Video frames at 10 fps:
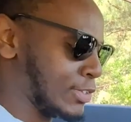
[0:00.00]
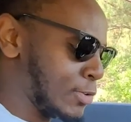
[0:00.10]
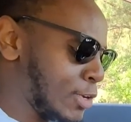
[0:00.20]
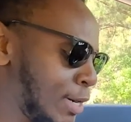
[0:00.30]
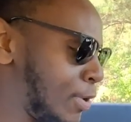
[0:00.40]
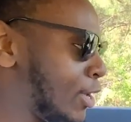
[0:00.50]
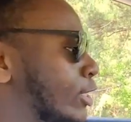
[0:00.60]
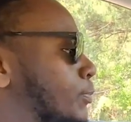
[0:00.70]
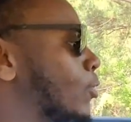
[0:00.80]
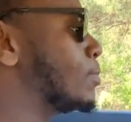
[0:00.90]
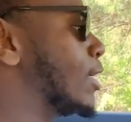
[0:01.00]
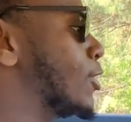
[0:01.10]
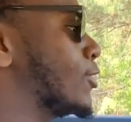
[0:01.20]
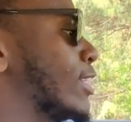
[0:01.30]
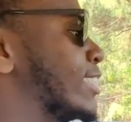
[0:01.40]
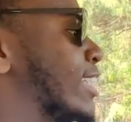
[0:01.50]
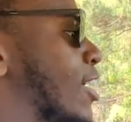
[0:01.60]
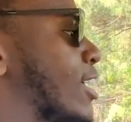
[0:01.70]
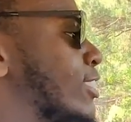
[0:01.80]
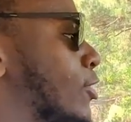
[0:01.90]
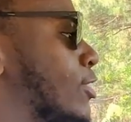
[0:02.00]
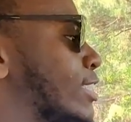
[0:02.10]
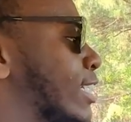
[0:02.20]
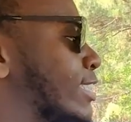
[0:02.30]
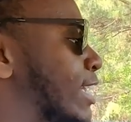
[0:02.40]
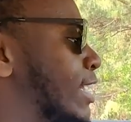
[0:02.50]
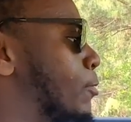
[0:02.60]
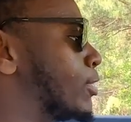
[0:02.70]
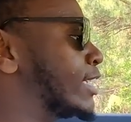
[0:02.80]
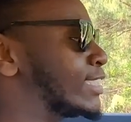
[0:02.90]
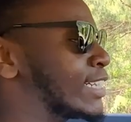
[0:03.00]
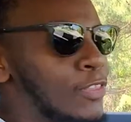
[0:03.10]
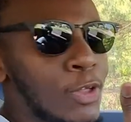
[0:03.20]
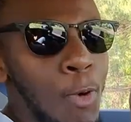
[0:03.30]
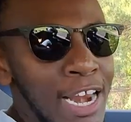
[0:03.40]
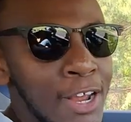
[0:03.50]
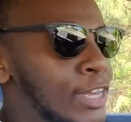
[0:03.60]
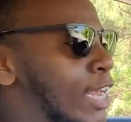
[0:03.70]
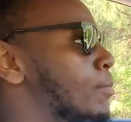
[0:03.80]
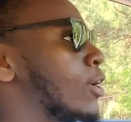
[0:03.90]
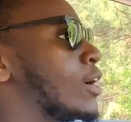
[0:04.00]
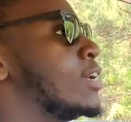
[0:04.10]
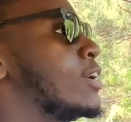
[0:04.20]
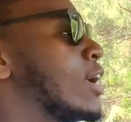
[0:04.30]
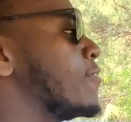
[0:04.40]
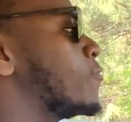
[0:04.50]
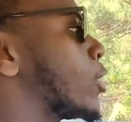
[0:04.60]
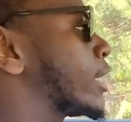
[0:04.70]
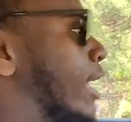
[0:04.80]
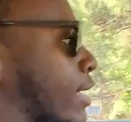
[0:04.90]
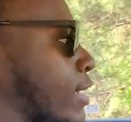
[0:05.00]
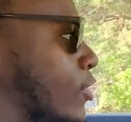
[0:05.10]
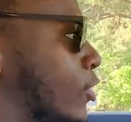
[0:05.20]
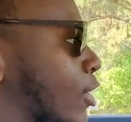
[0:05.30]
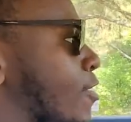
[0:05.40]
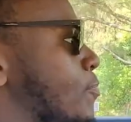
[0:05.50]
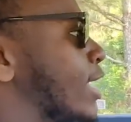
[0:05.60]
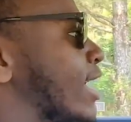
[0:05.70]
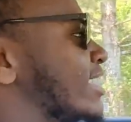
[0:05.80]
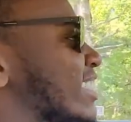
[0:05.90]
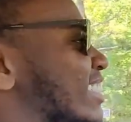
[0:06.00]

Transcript: We're gonna put on sport mode. Let's see how it is 0 to 60, and we're testing out the wide angle camera at 4K 30 FPS.